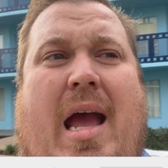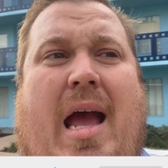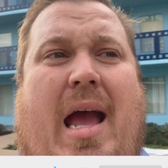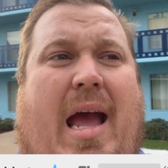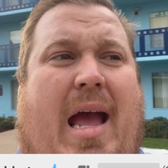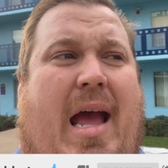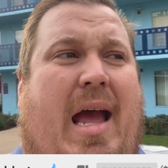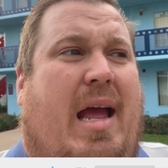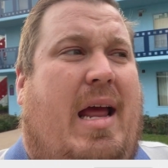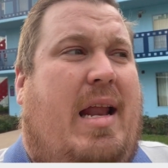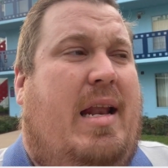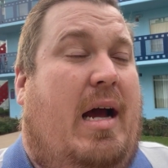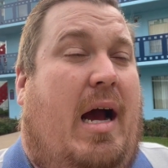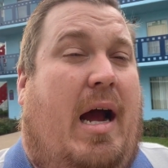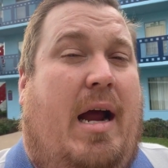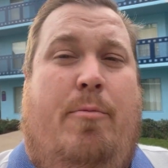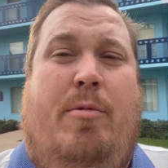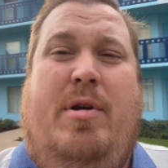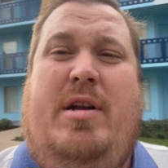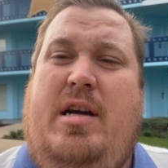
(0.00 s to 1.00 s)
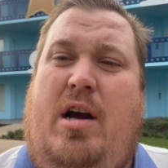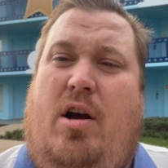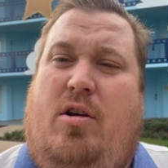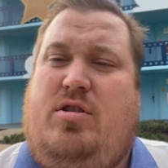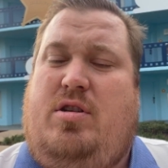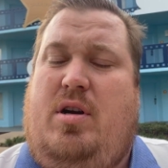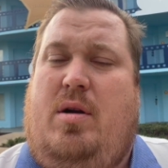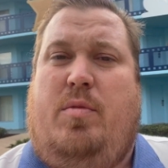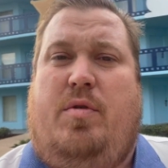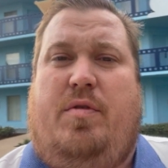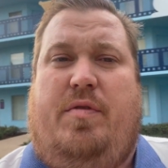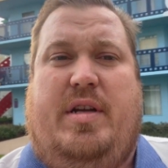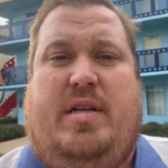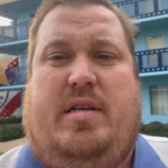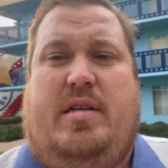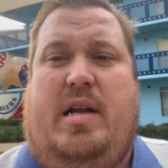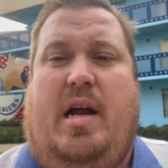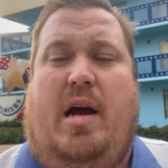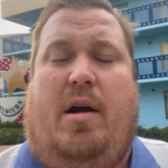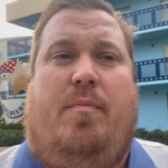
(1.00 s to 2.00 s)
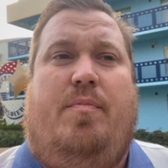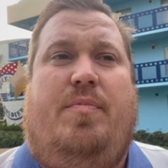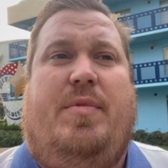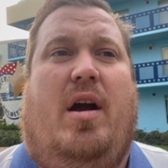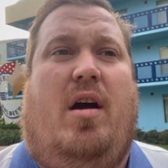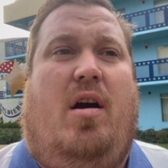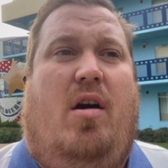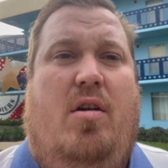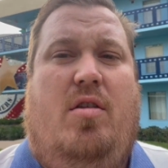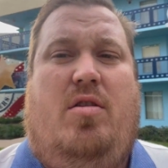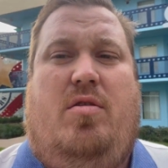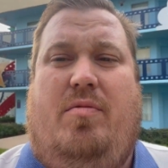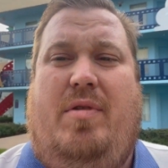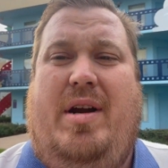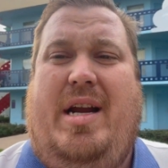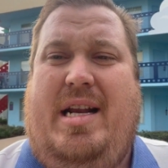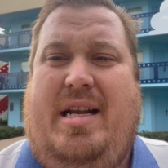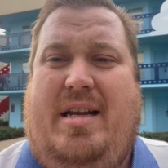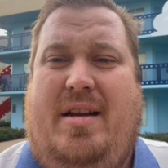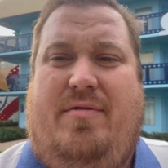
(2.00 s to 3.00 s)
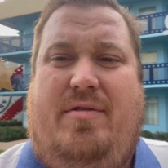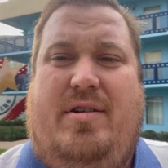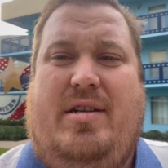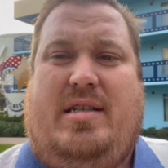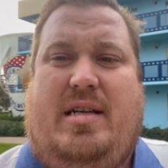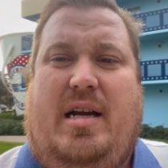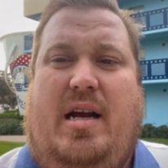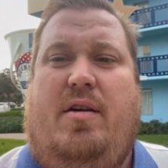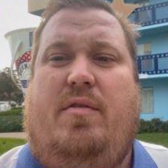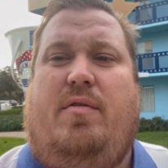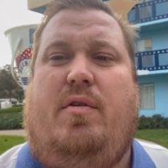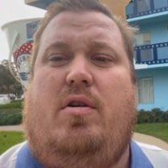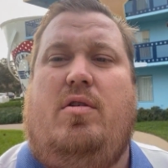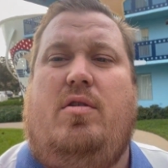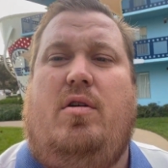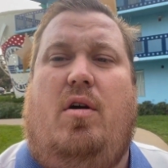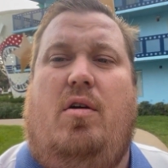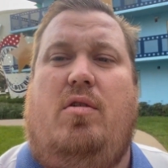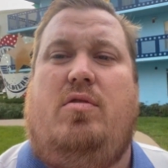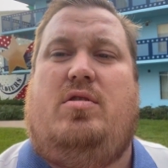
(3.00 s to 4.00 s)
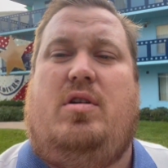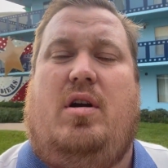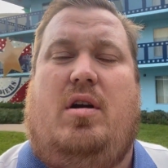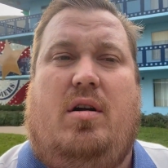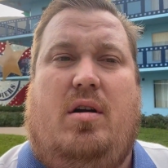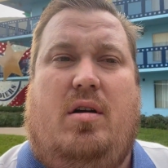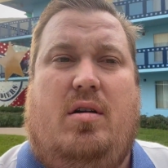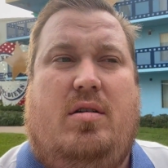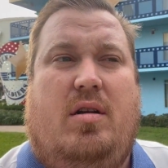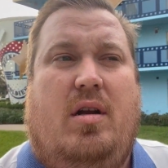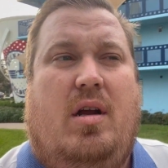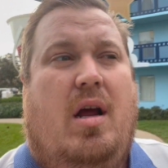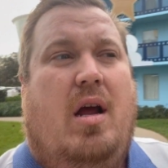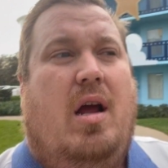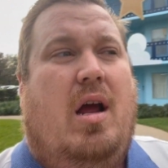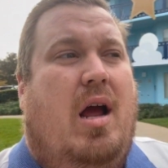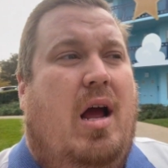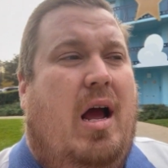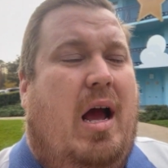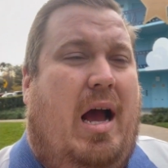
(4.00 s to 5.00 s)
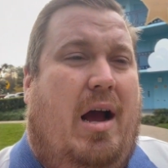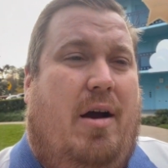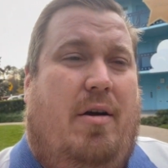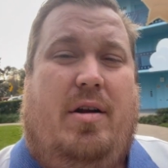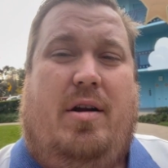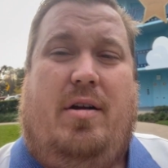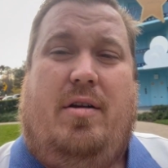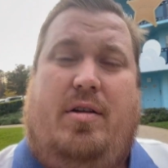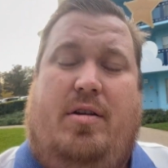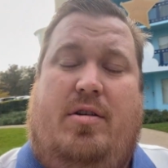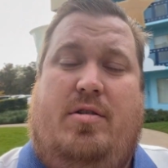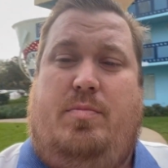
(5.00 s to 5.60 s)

and I went to All-Star Movies. Now, there are 3 different styles of All-Stars out here. There's